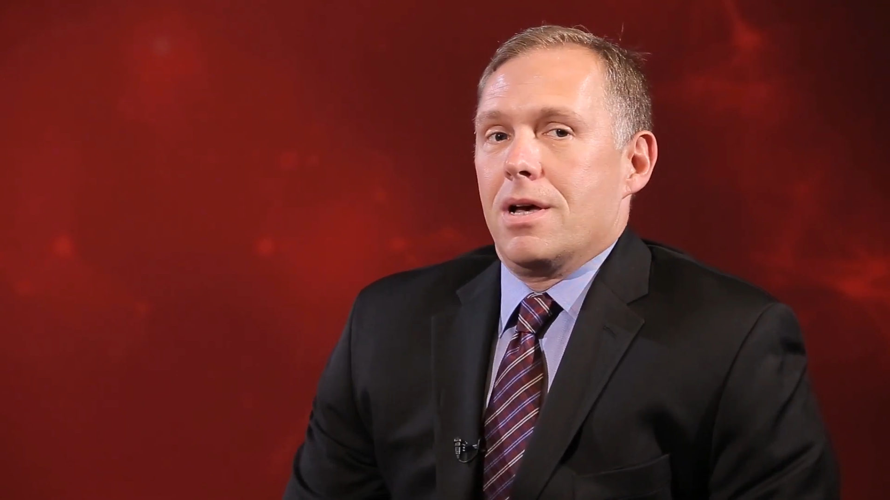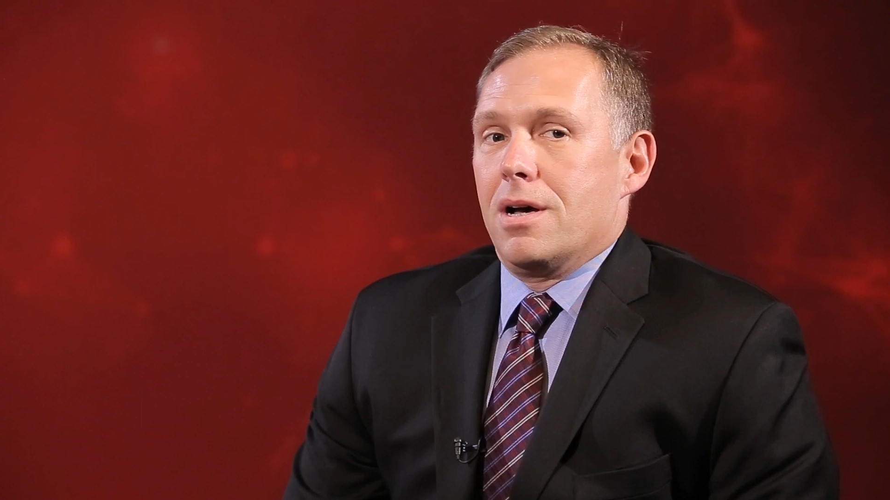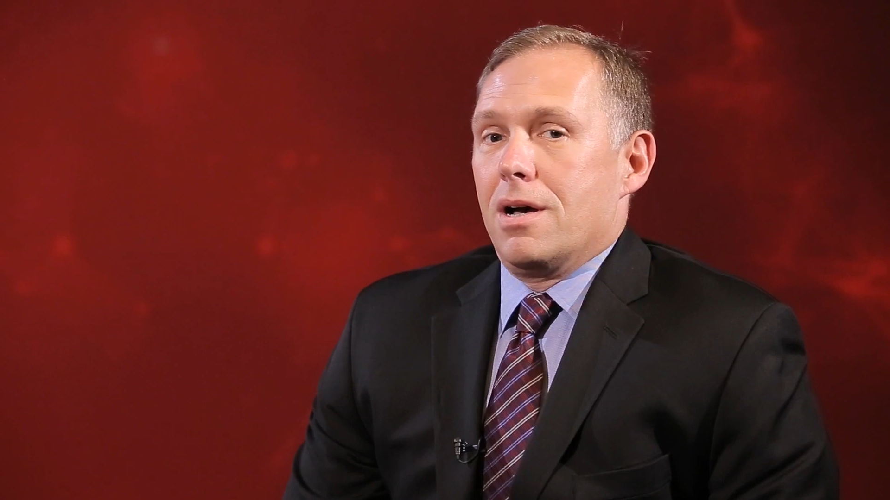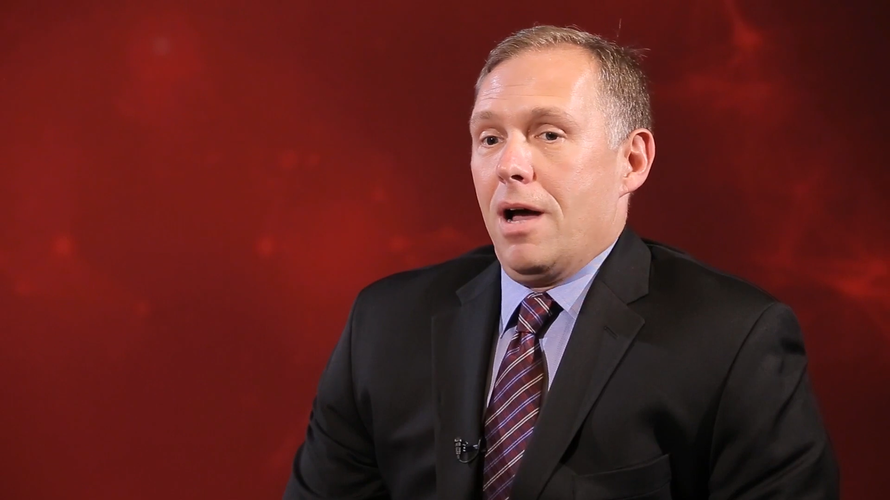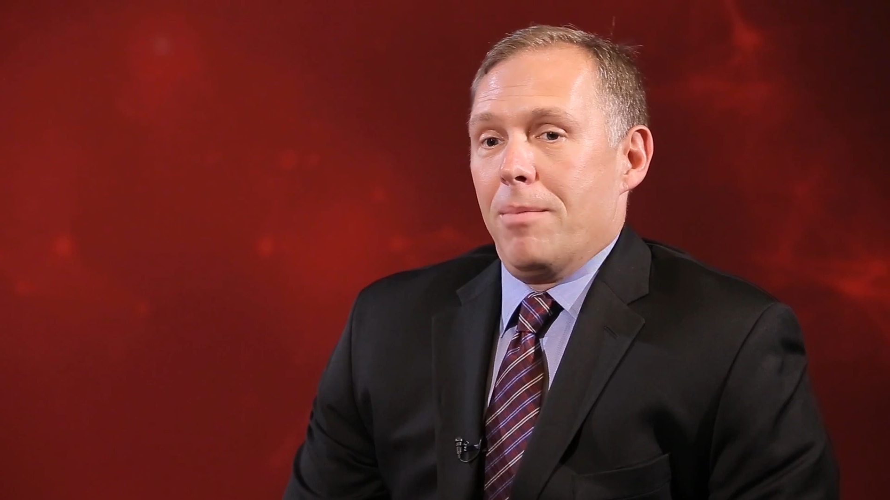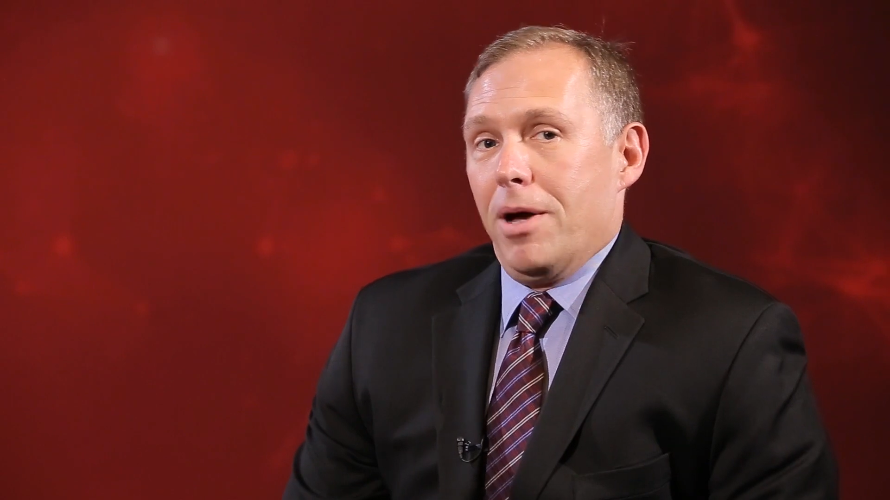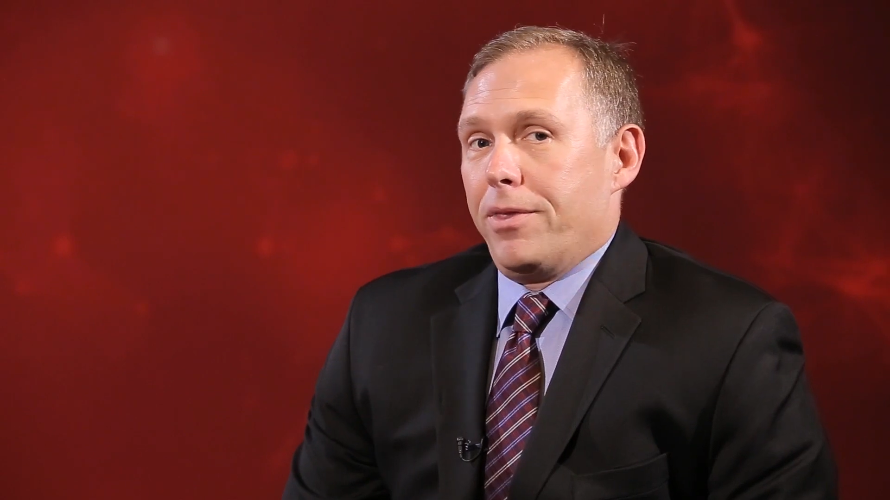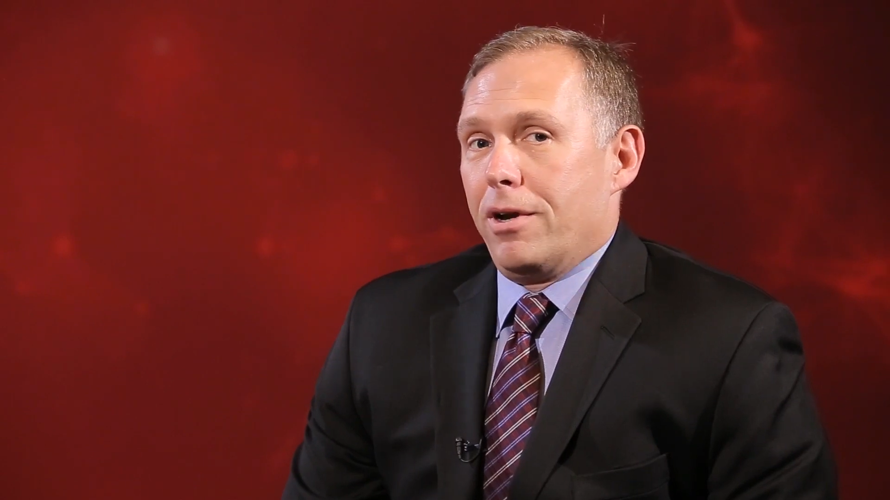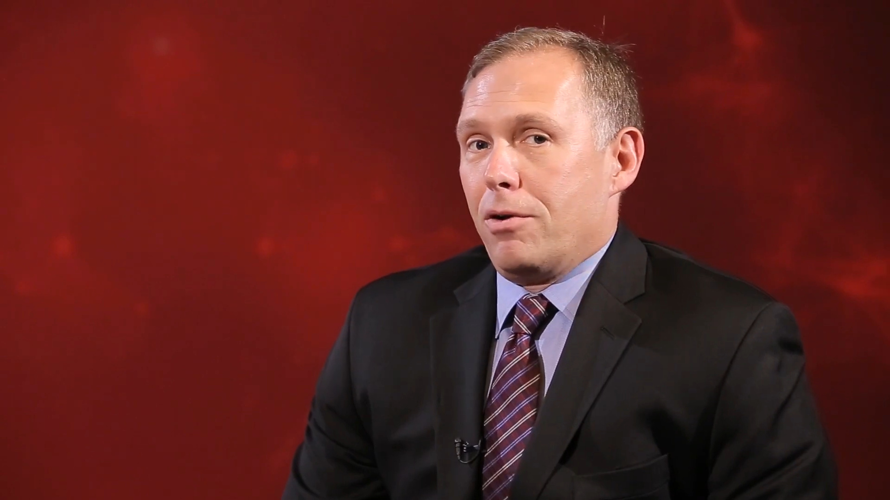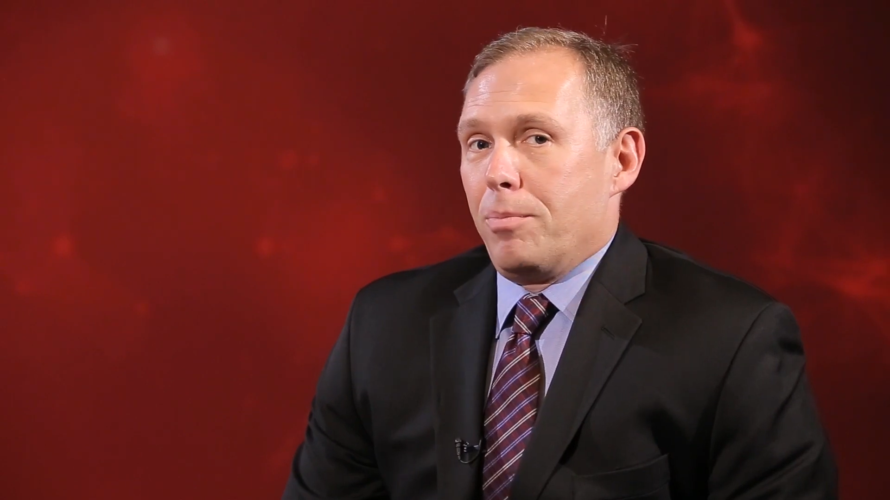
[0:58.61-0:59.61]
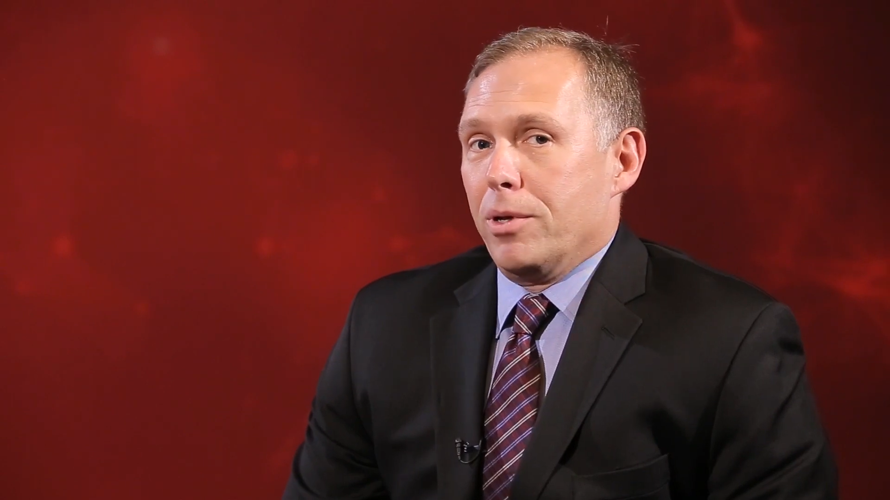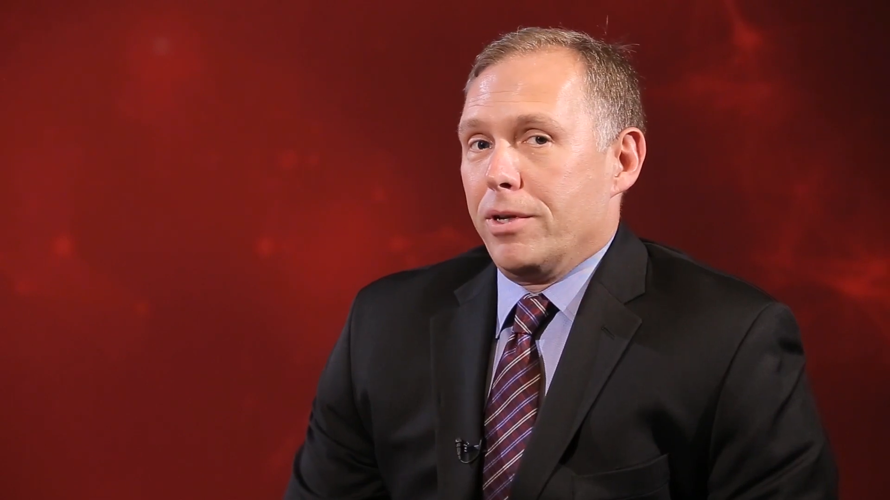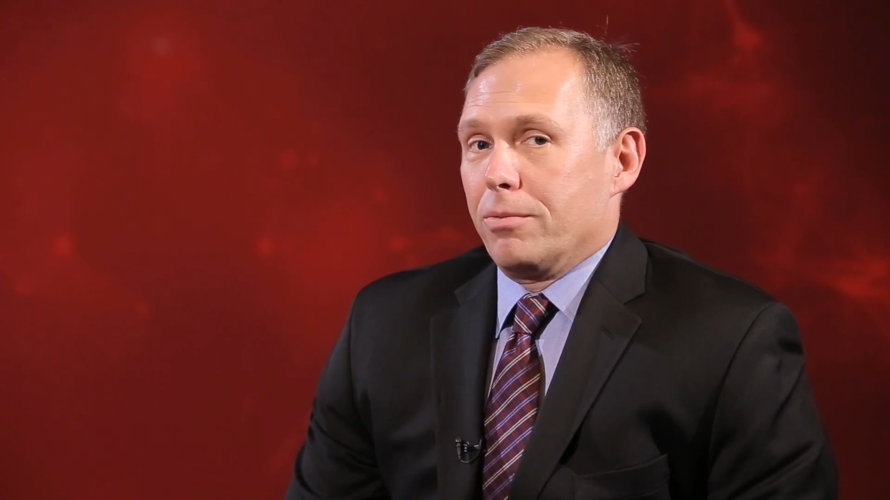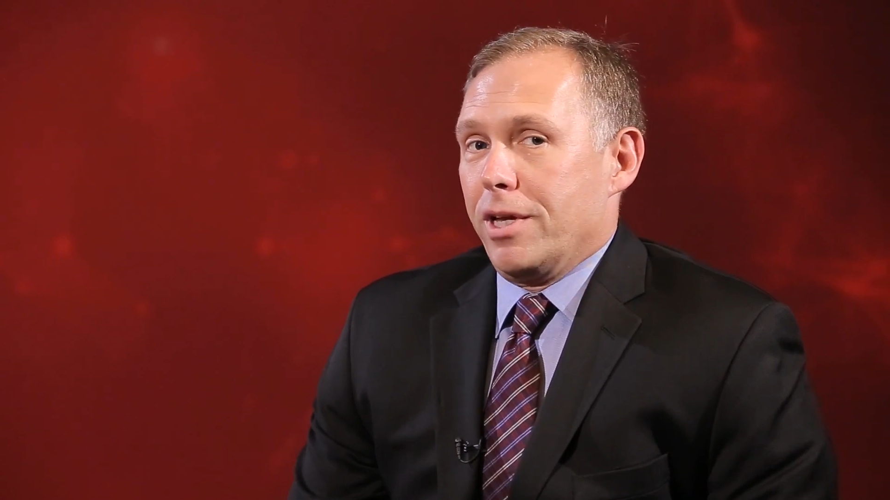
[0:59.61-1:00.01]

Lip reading: I'm out there building